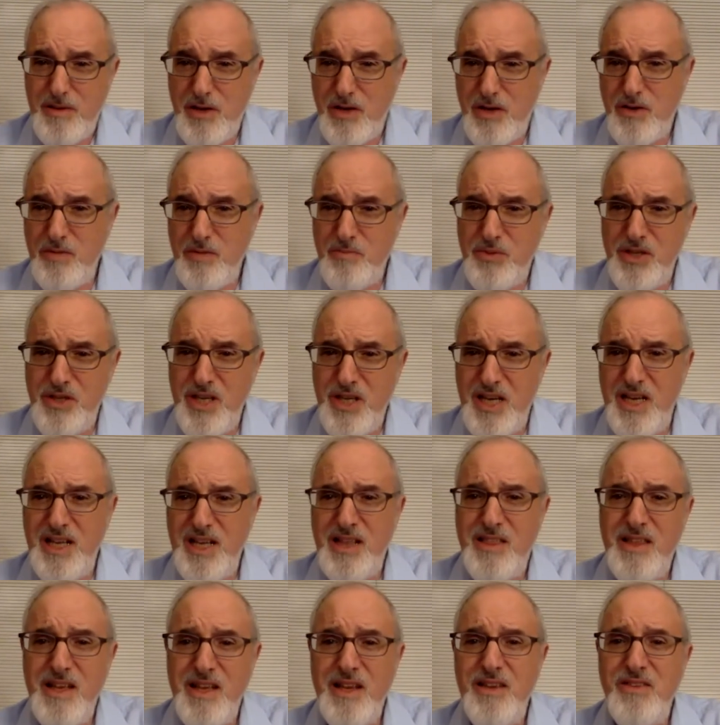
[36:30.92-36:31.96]
completing
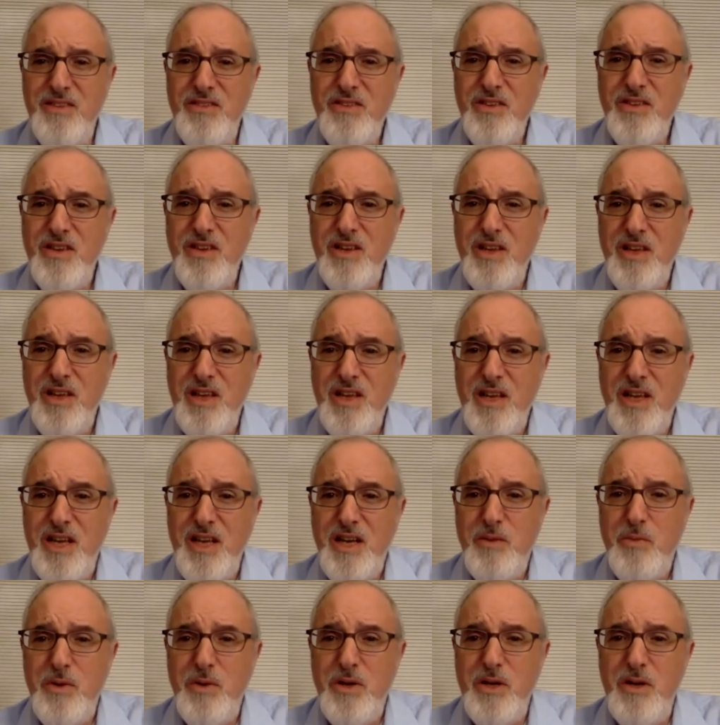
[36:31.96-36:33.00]
things?
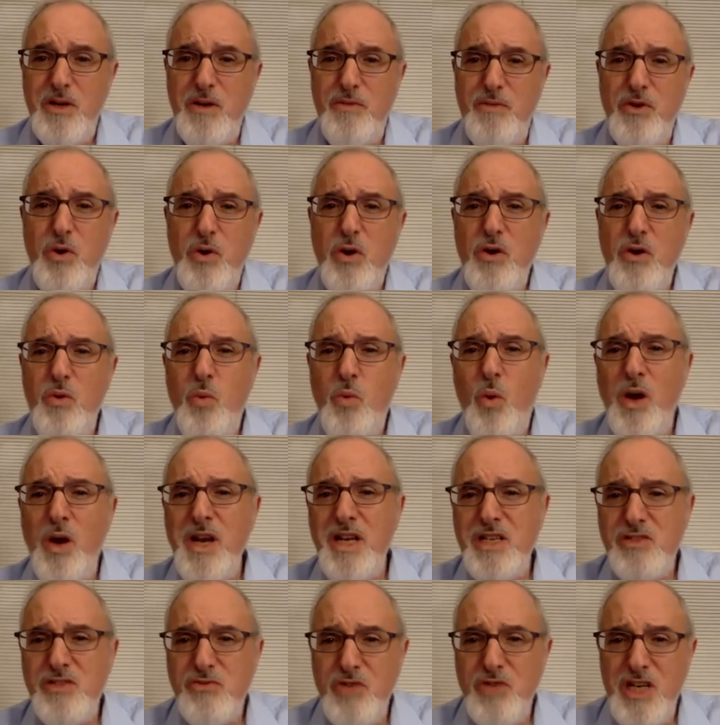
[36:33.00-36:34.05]
If we go to one
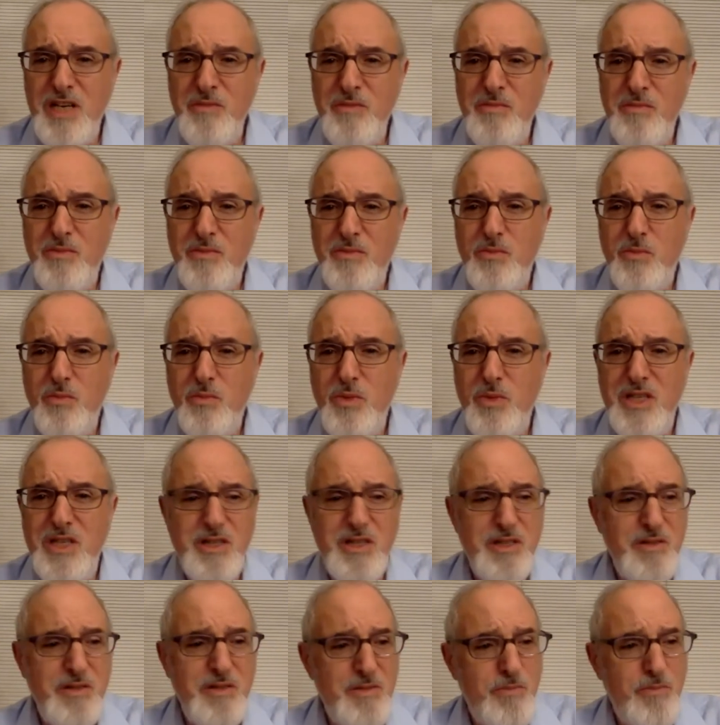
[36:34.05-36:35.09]
extreme,
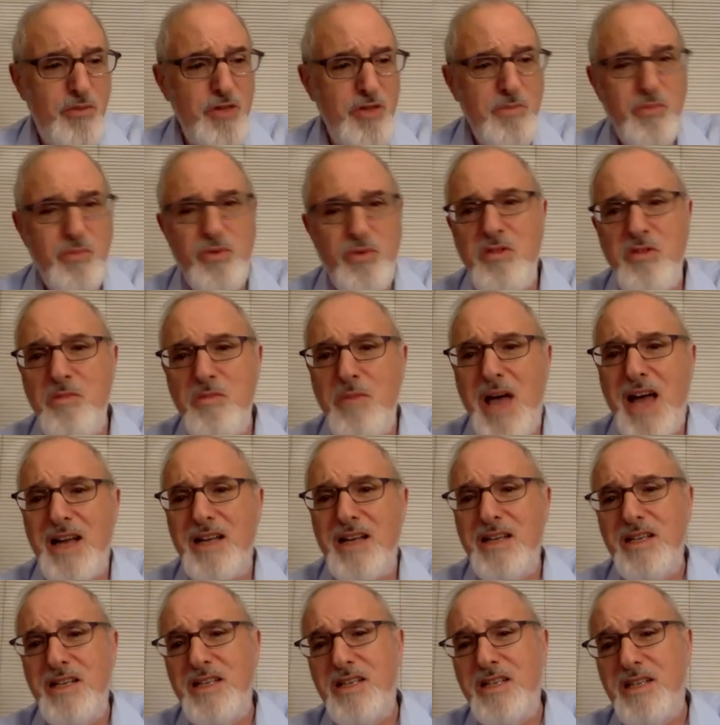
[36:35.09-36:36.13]
we put women back
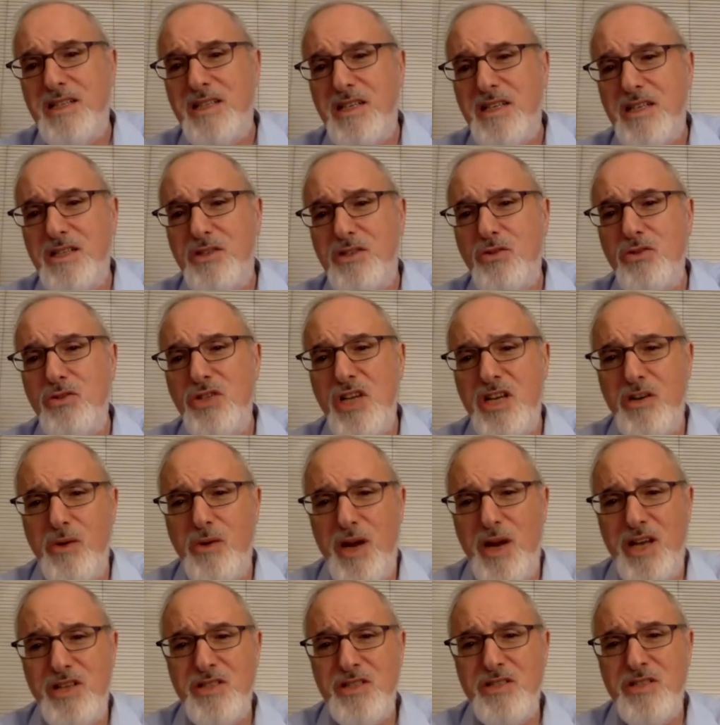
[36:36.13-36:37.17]
two
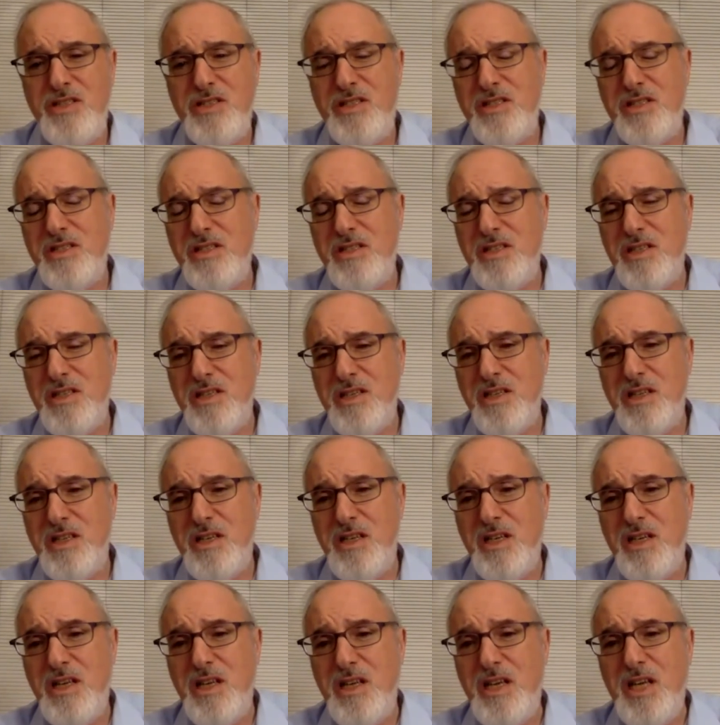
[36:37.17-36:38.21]
generations.
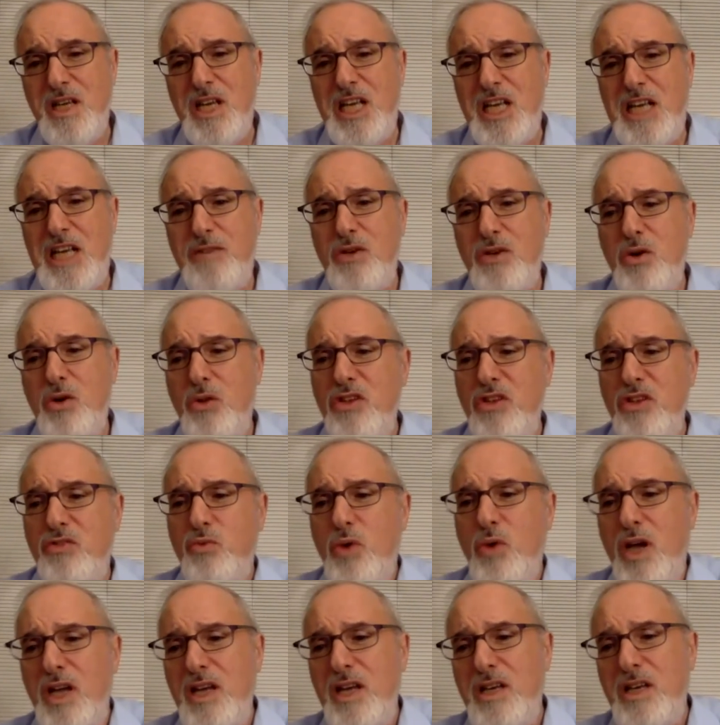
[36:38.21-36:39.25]
If we go this
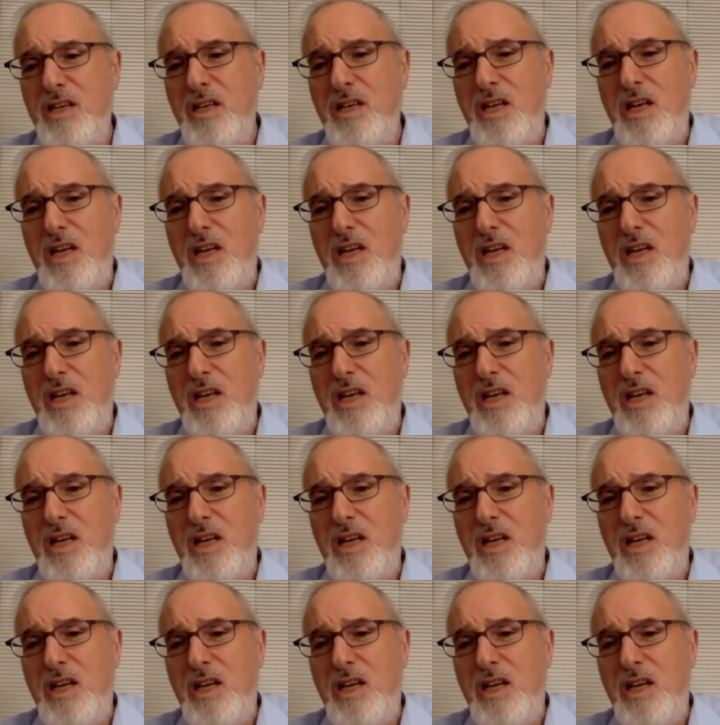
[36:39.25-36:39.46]
way,